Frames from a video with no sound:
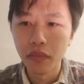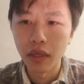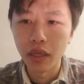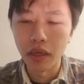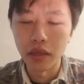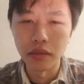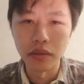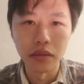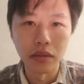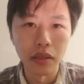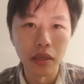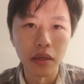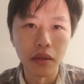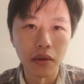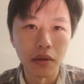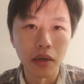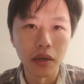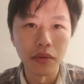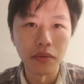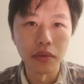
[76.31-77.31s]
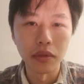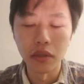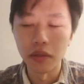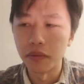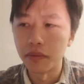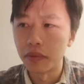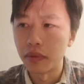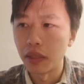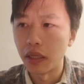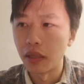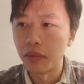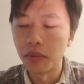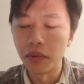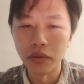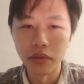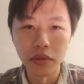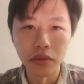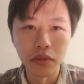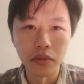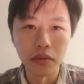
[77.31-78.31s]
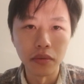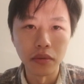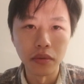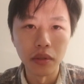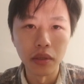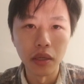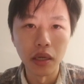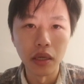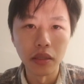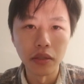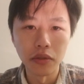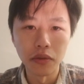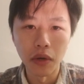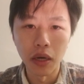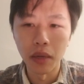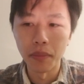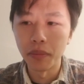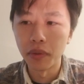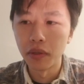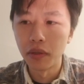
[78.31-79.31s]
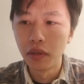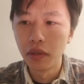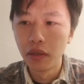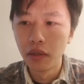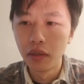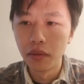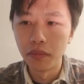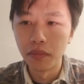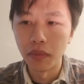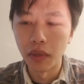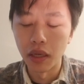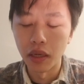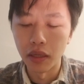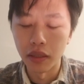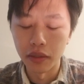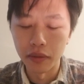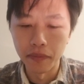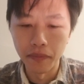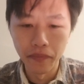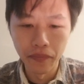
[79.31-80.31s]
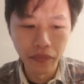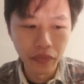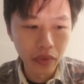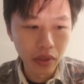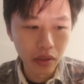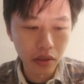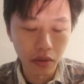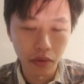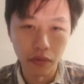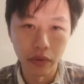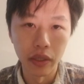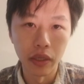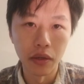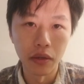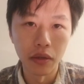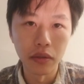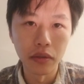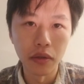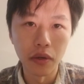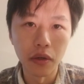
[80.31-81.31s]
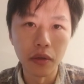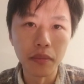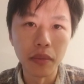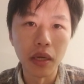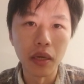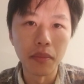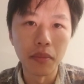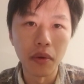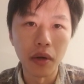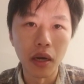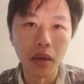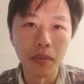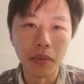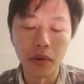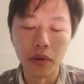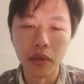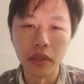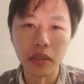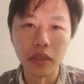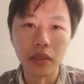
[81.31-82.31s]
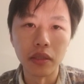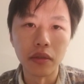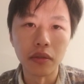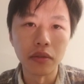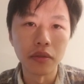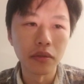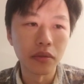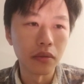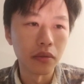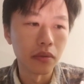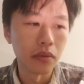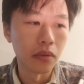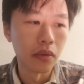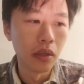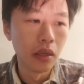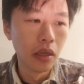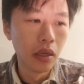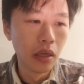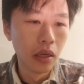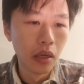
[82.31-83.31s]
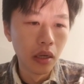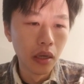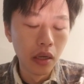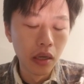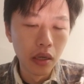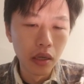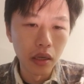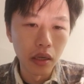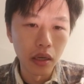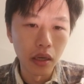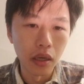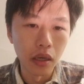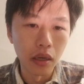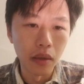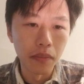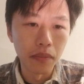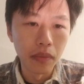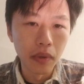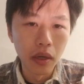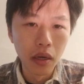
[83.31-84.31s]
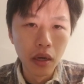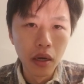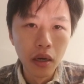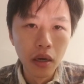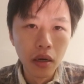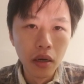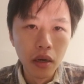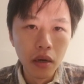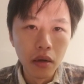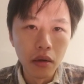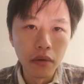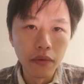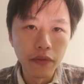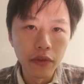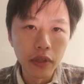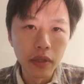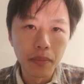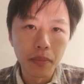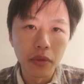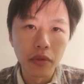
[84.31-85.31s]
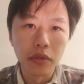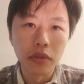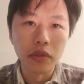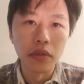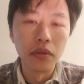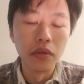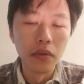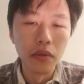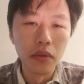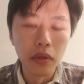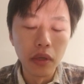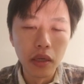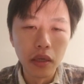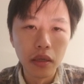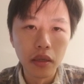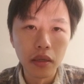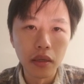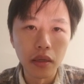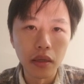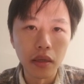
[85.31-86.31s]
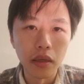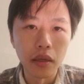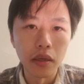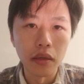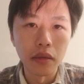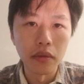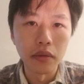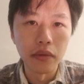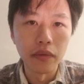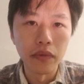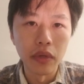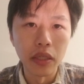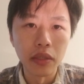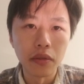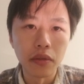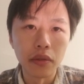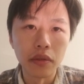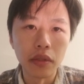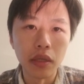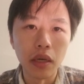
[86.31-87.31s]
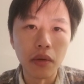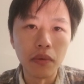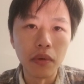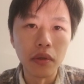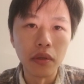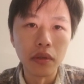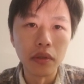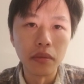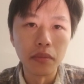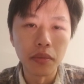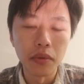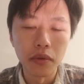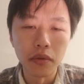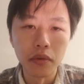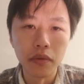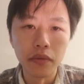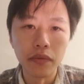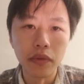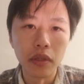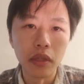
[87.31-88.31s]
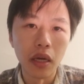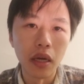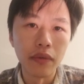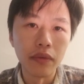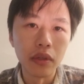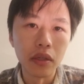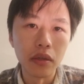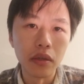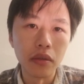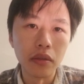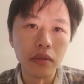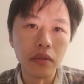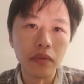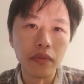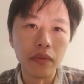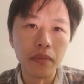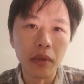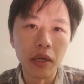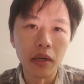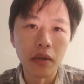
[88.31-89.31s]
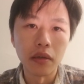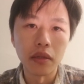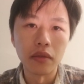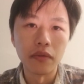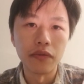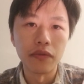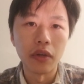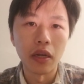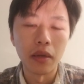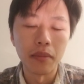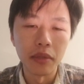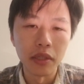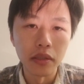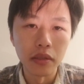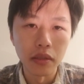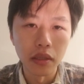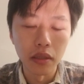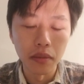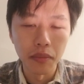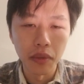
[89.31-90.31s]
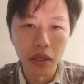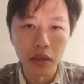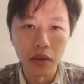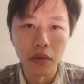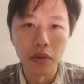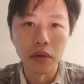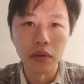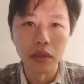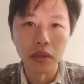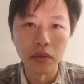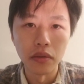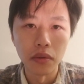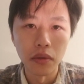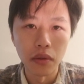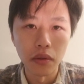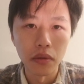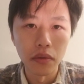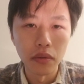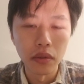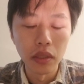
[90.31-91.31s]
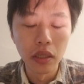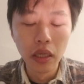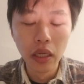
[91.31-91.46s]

as a sailor, I was able to drop my career during my prime earning years to uh, hopefully pursue a venture that will improve the livelihoods of American families like my own and your own.